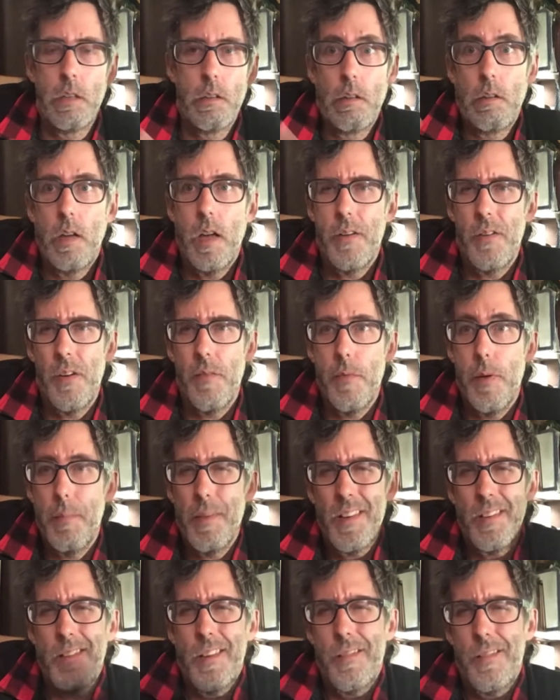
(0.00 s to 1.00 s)
I don't know, am
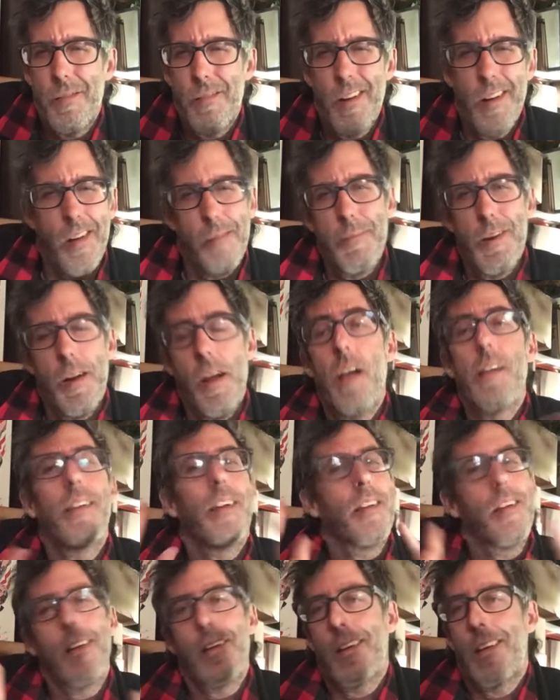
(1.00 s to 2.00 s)
I saying that right? I'm not
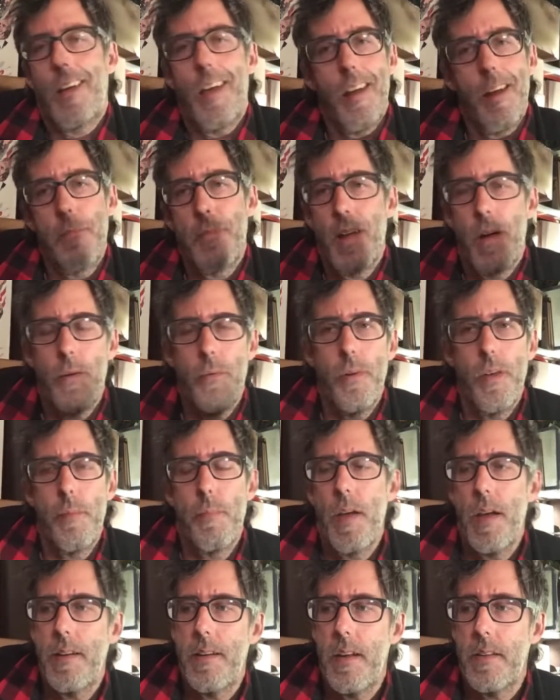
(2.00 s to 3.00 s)
really
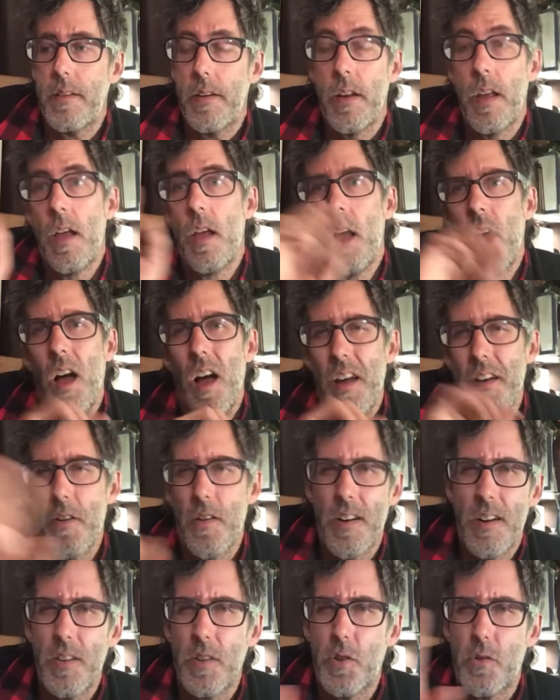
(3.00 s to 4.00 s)
paying attention. You're
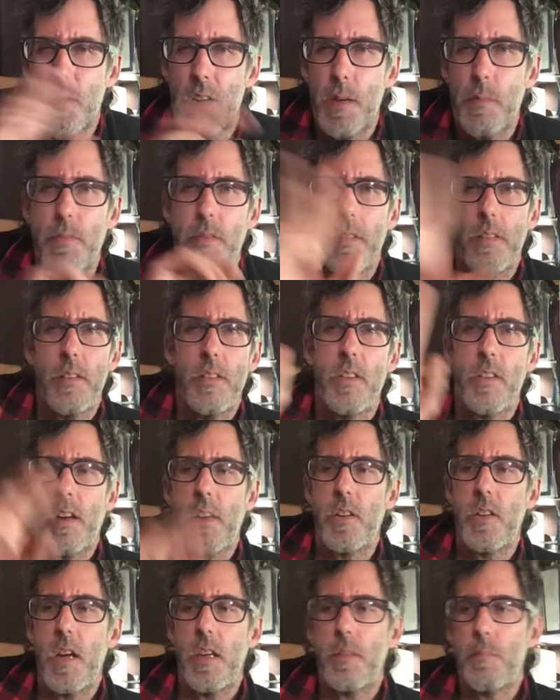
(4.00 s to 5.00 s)
in his dreams. It's like a
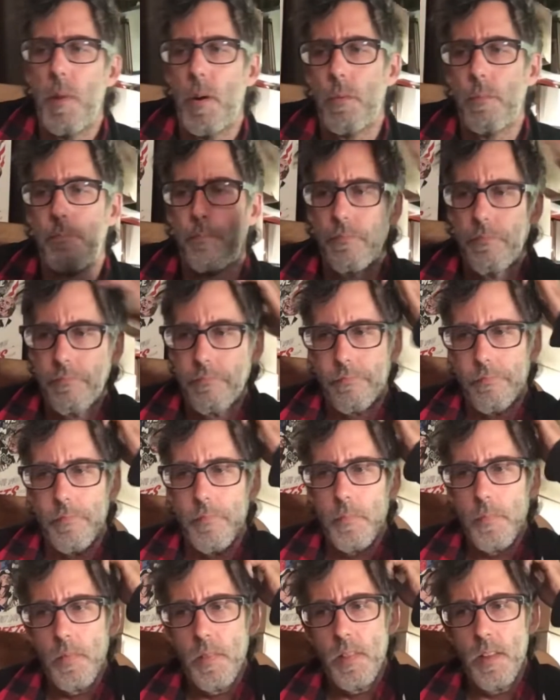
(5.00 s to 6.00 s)
chase mode.
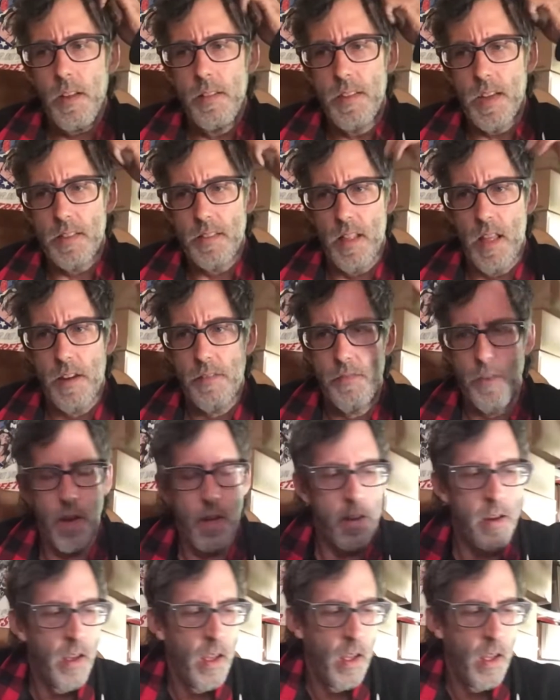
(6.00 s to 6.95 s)
That's a lot of fun.